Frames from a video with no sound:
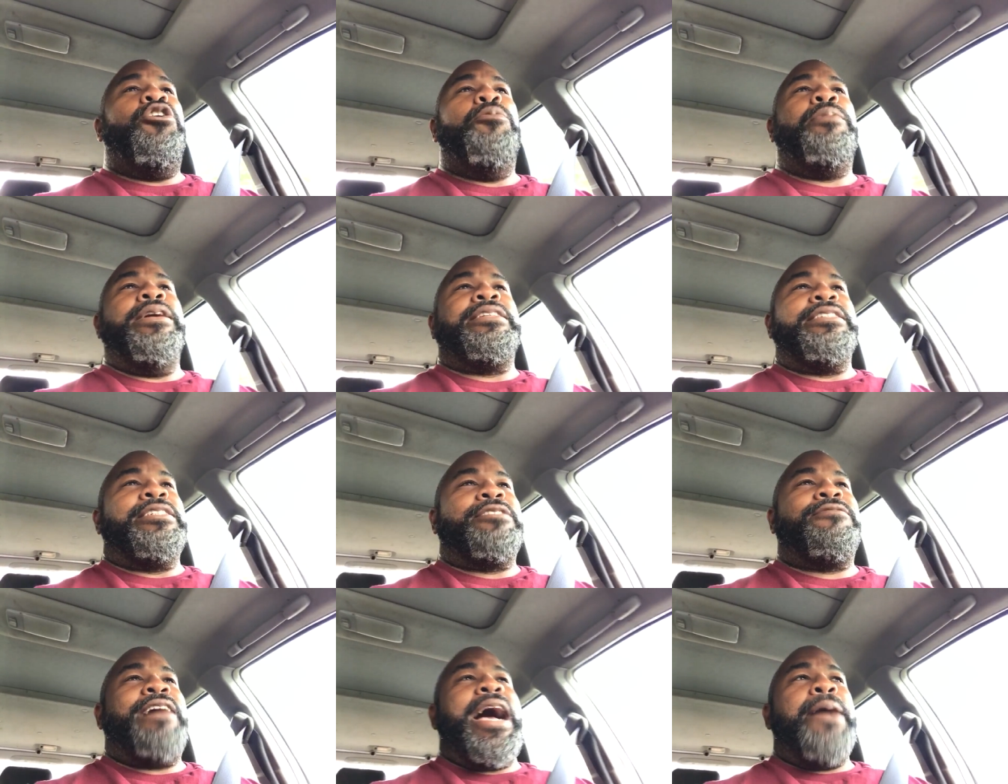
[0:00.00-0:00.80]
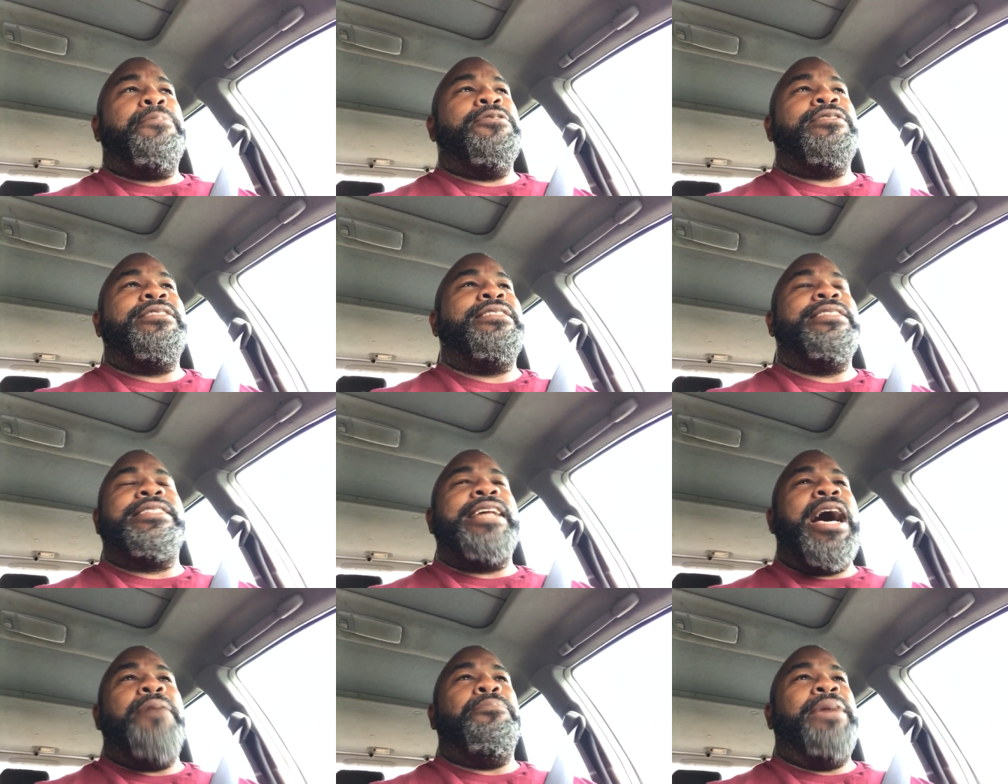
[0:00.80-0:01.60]
whole bunch of subscribers
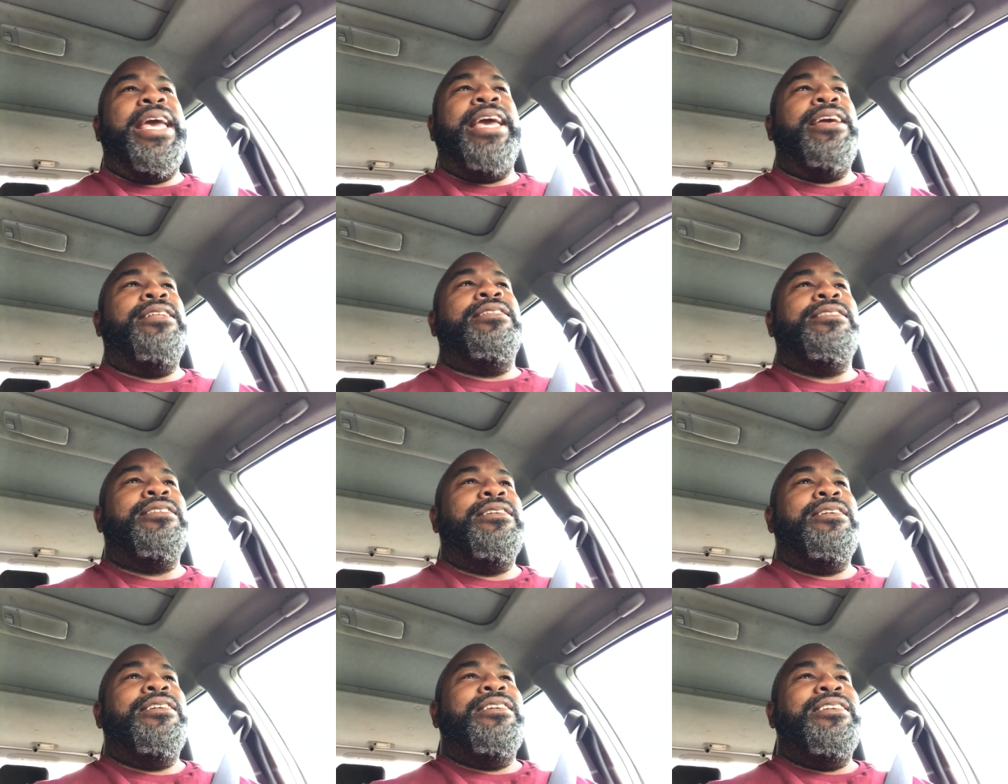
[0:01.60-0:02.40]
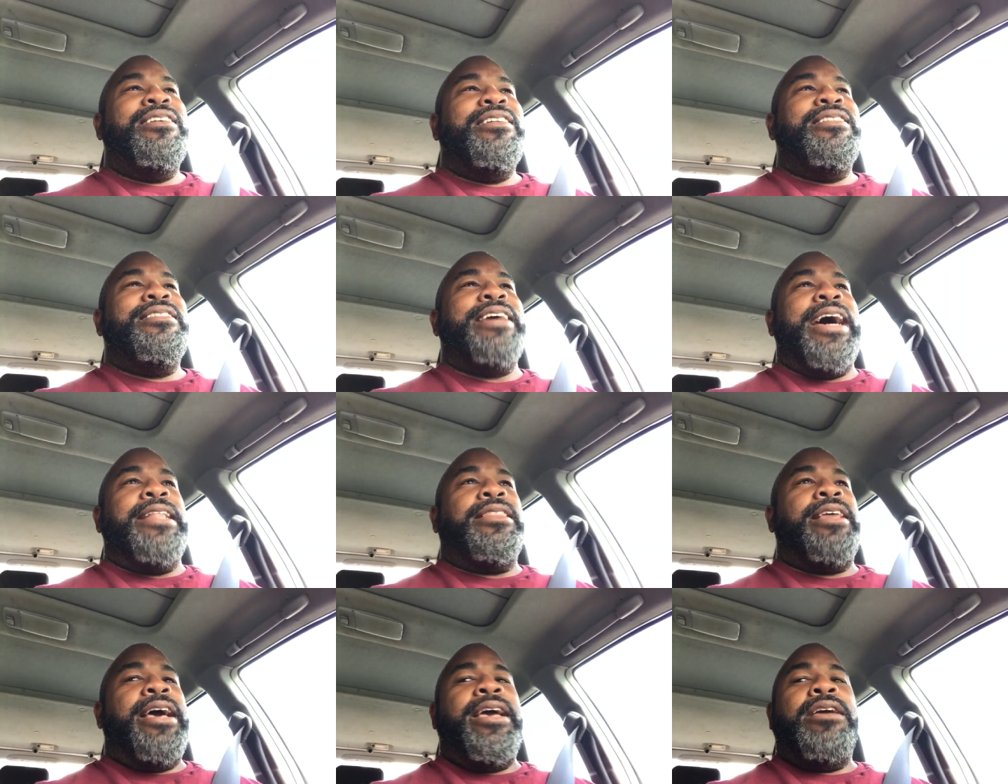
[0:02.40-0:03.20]
does not mean
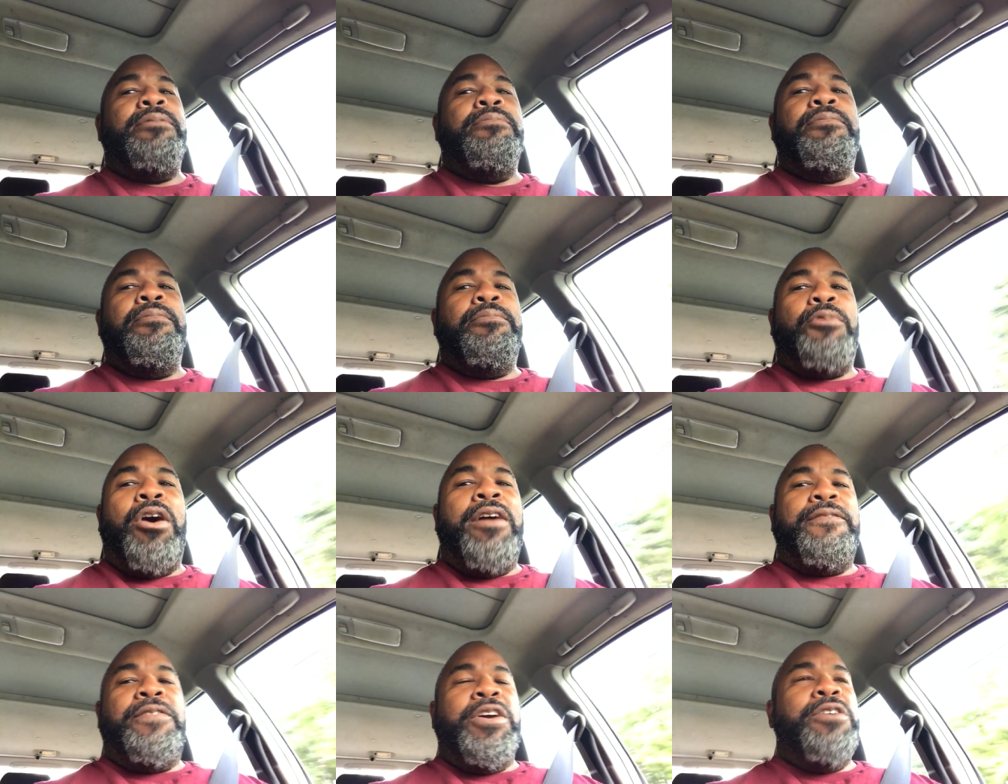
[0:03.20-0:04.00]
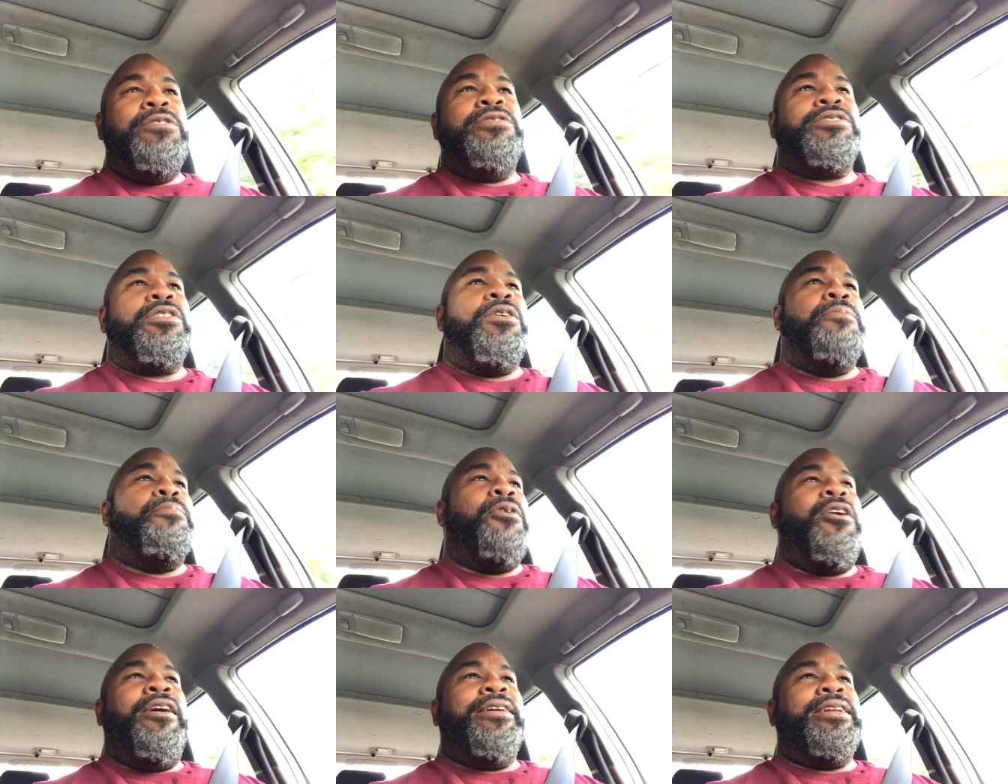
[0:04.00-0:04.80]
that they bought views or
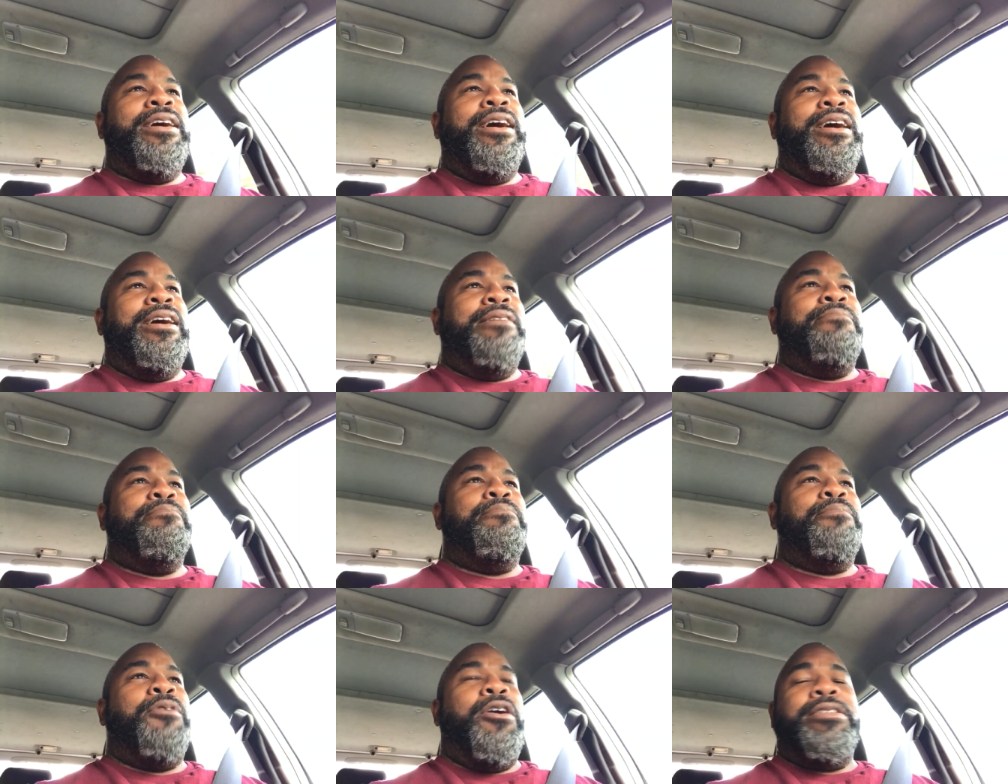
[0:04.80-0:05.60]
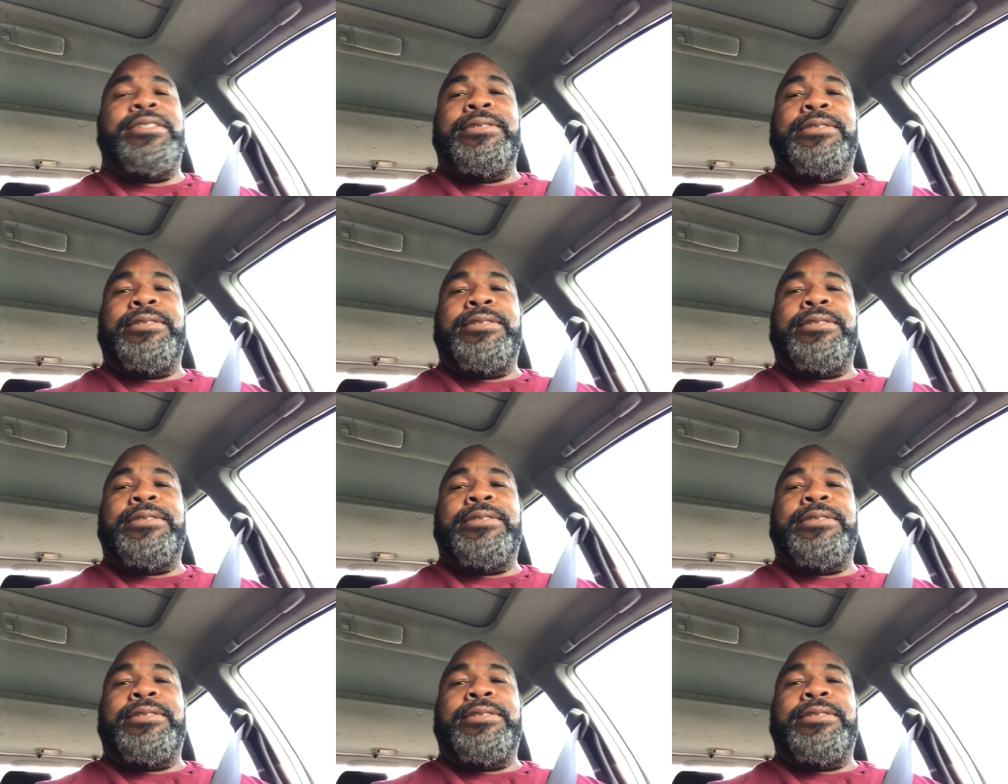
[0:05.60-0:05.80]
bought um, Bought